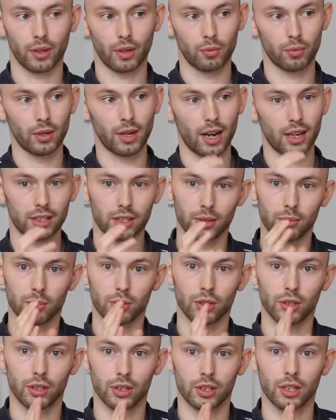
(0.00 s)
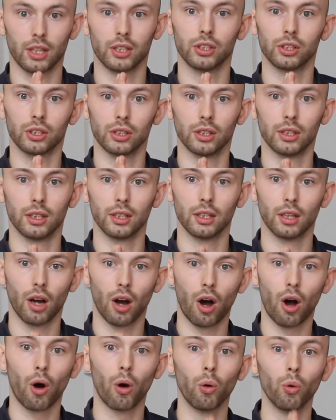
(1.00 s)
We'd ask them to essentially
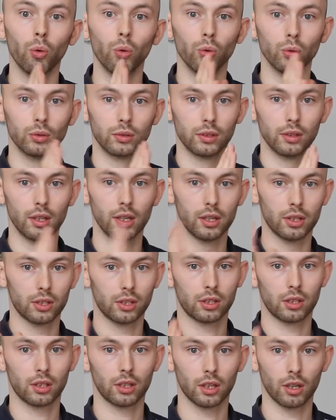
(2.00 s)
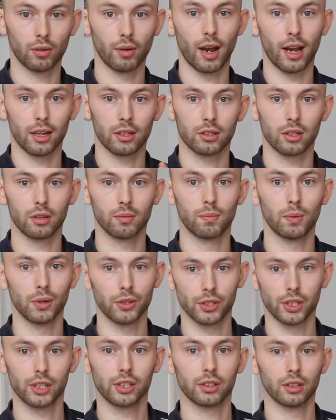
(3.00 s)
hold this corrected
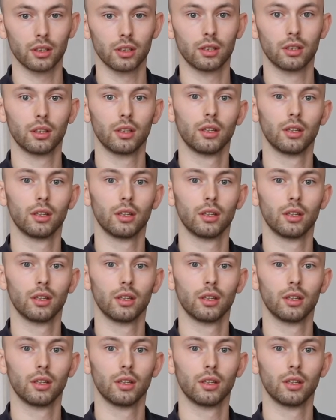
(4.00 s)
position,